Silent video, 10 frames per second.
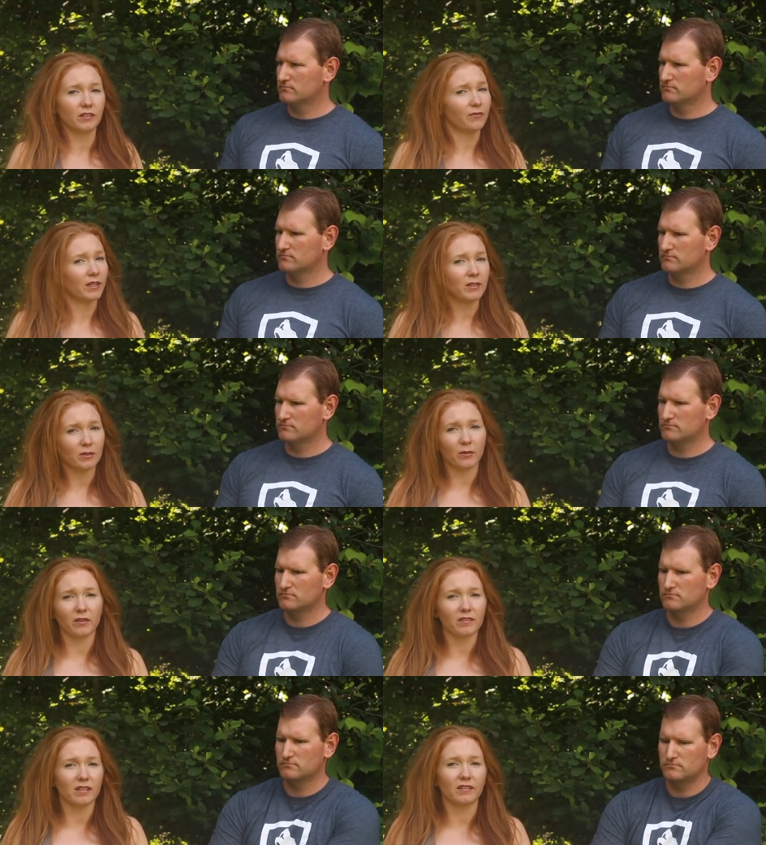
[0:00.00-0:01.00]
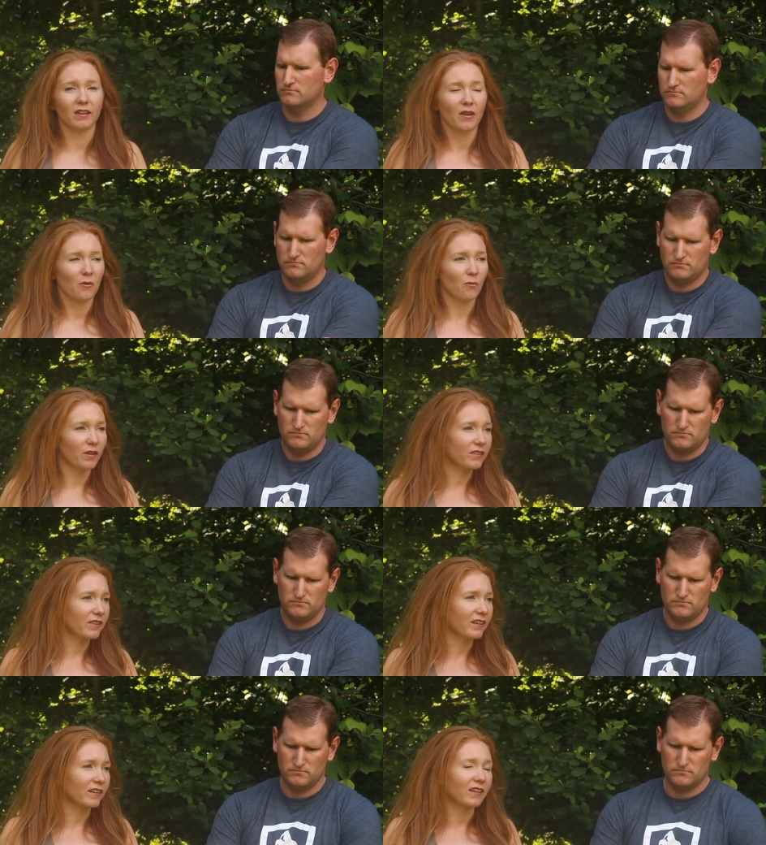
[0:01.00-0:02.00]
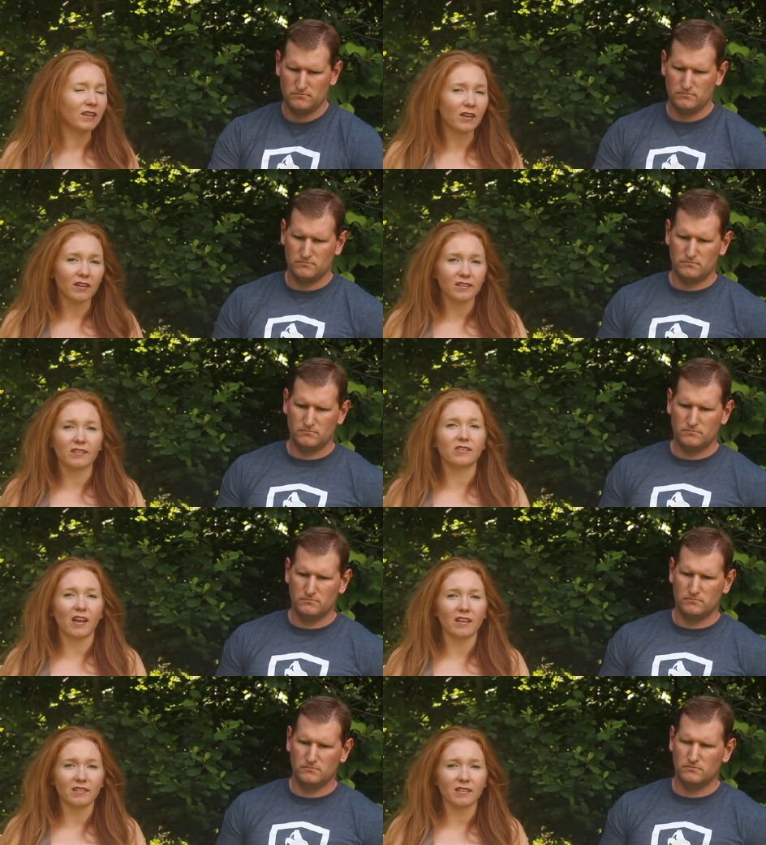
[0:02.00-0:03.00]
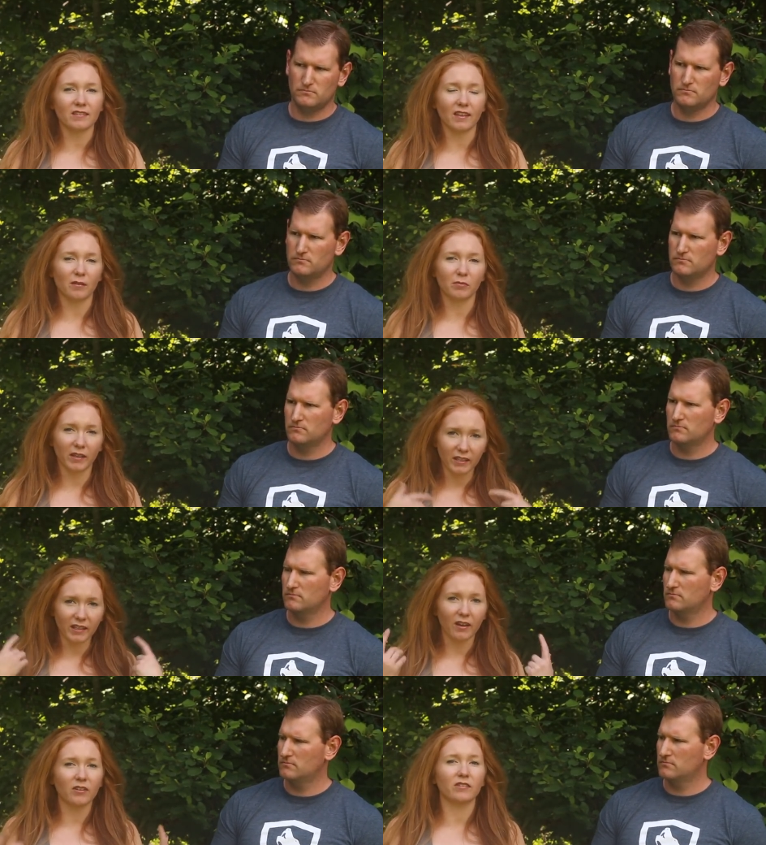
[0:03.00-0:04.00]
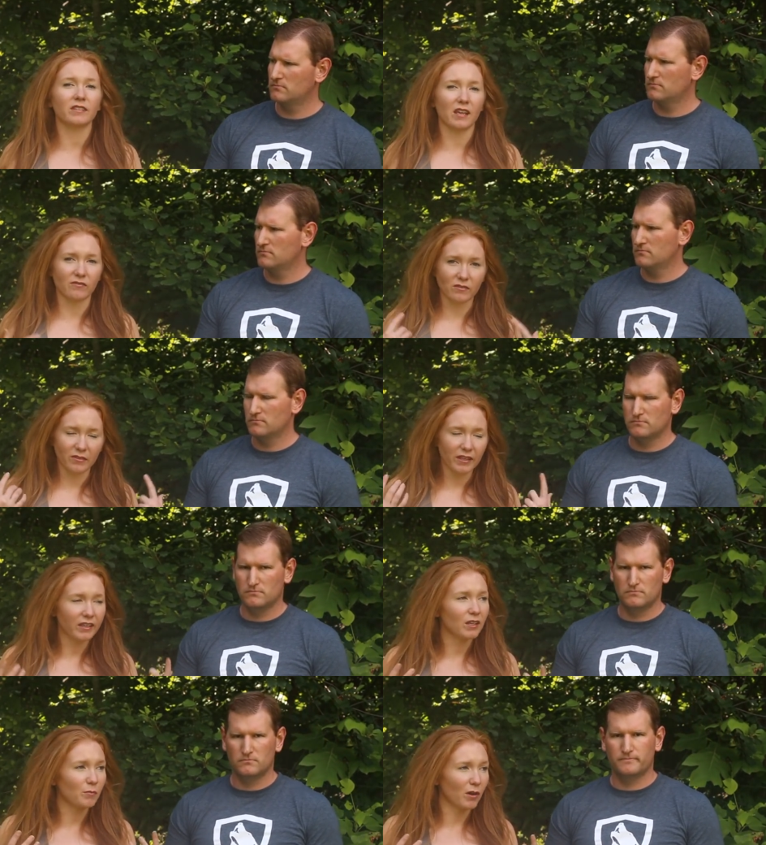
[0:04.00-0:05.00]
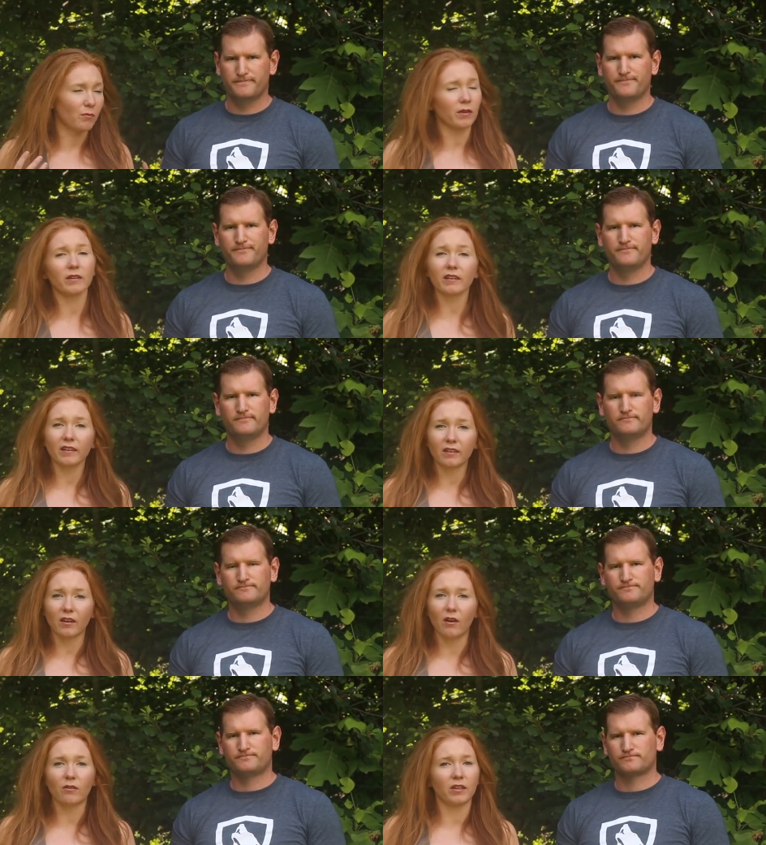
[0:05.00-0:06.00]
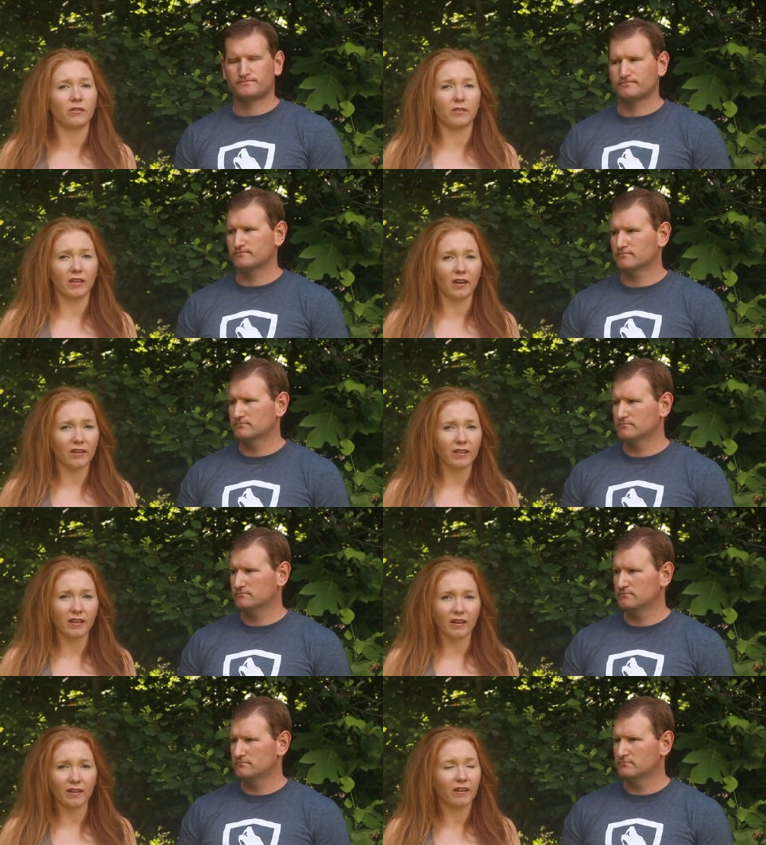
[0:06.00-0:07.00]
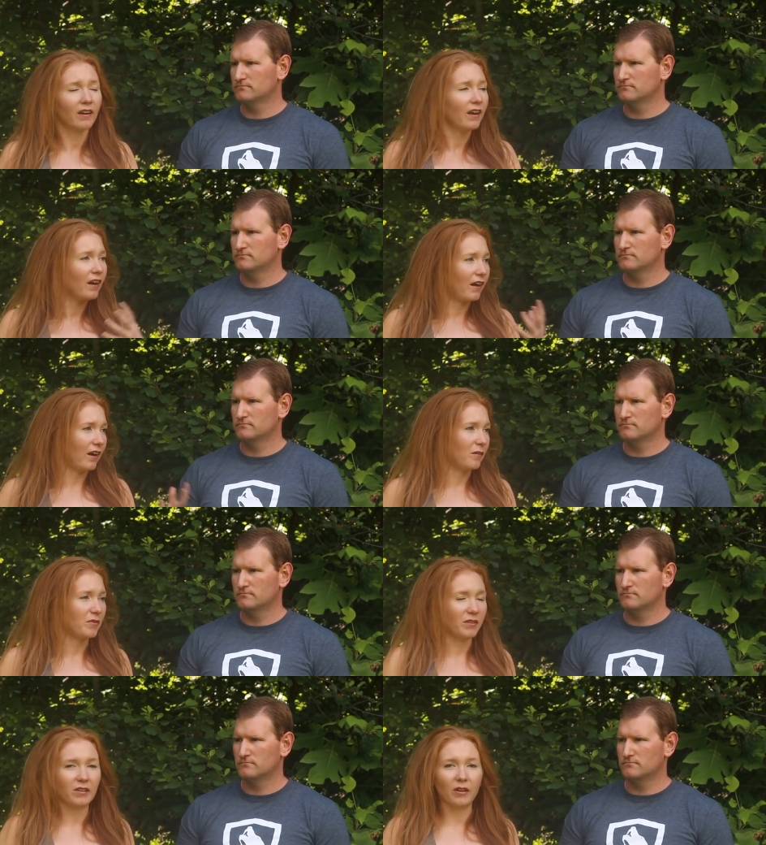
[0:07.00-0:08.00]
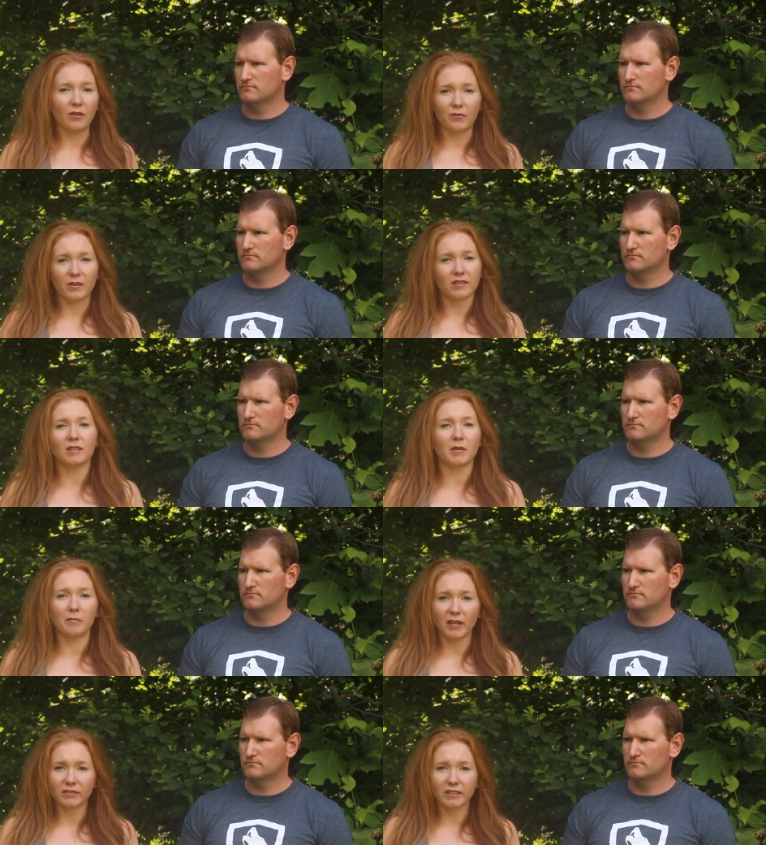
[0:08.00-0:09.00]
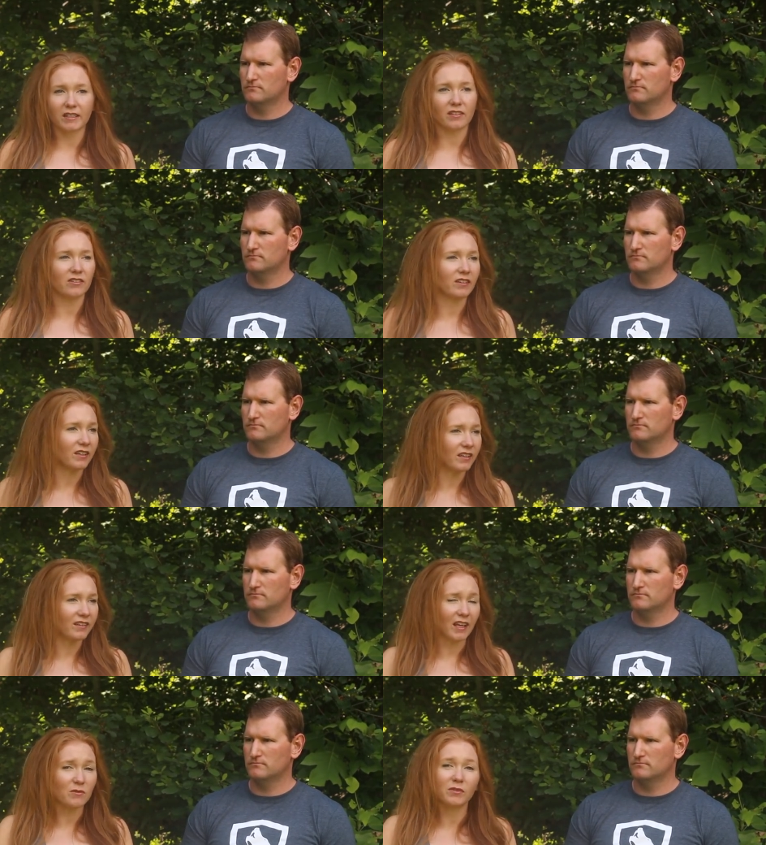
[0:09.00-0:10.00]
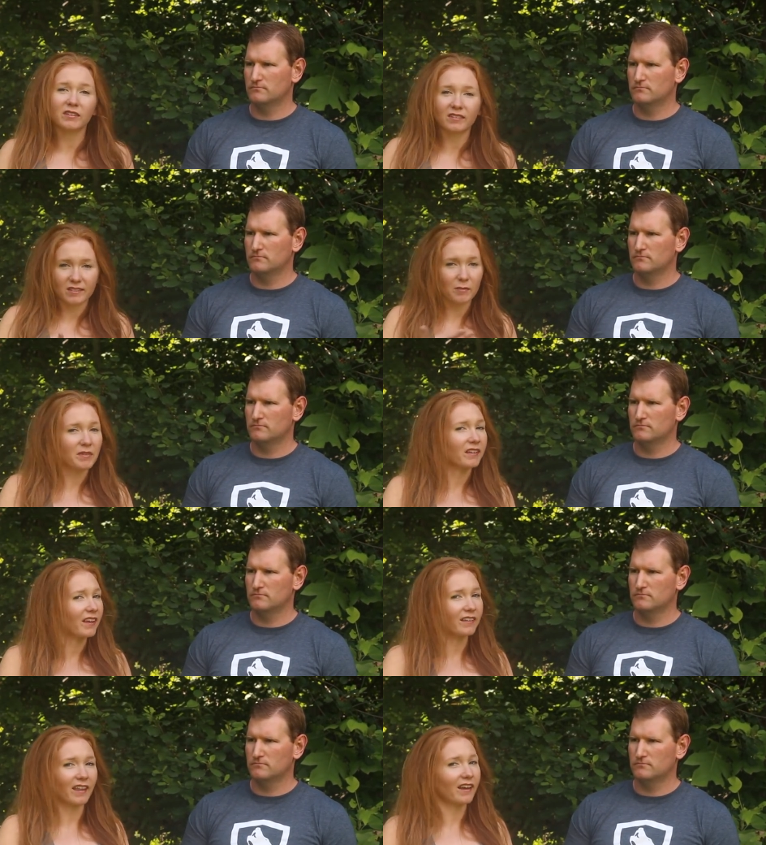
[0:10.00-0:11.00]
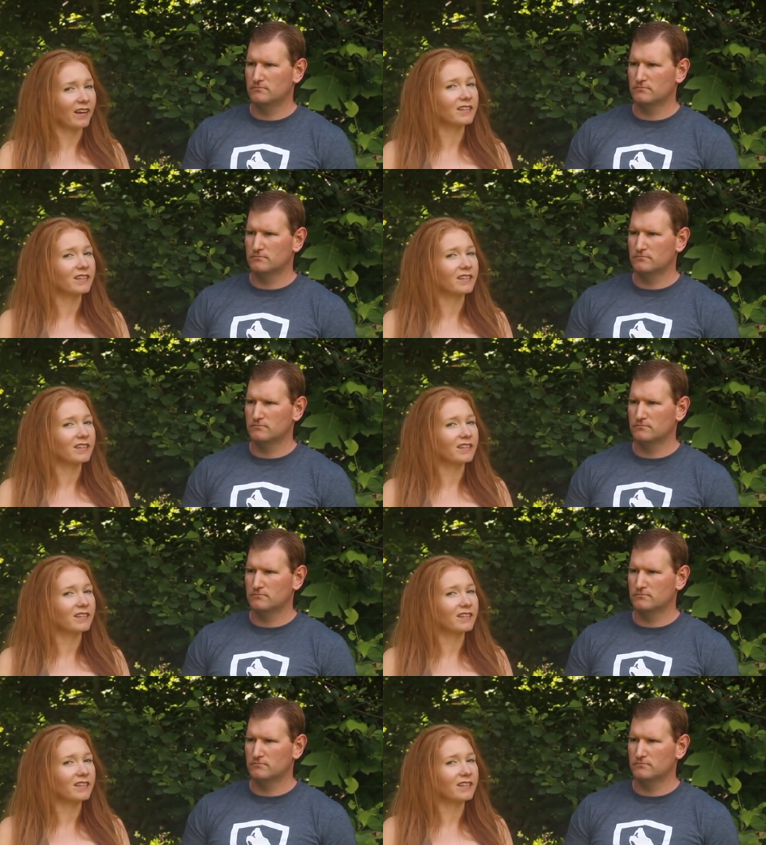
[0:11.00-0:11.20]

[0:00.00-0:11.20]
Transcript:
Speaker 1: defense lawyers, and one thing that he suggests is like planning out your day, thinking about where you're going to go. Can you carry there? Um, you know, if there's going to be a metal detector, you're going to. That's when something like that